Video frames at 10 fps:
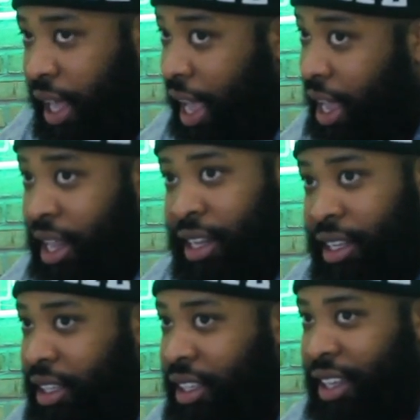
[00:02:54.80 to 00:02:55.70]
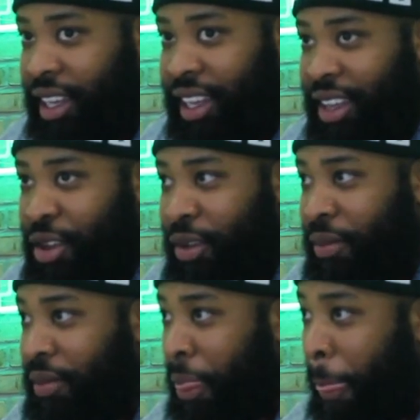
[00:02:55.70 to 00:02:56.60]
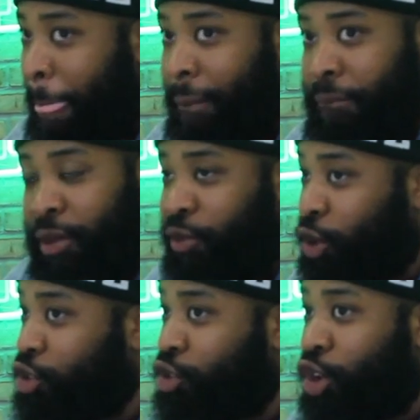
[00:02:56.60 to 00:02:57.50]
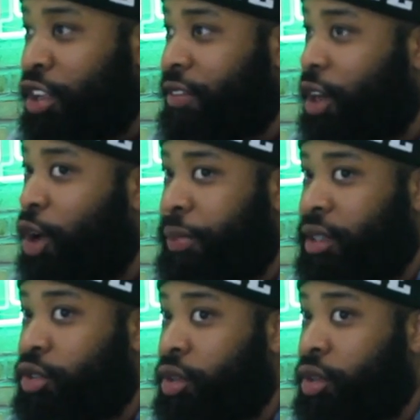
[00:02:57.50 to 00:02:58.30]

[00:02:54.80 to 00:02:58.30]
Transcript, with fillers: and before the store even opened.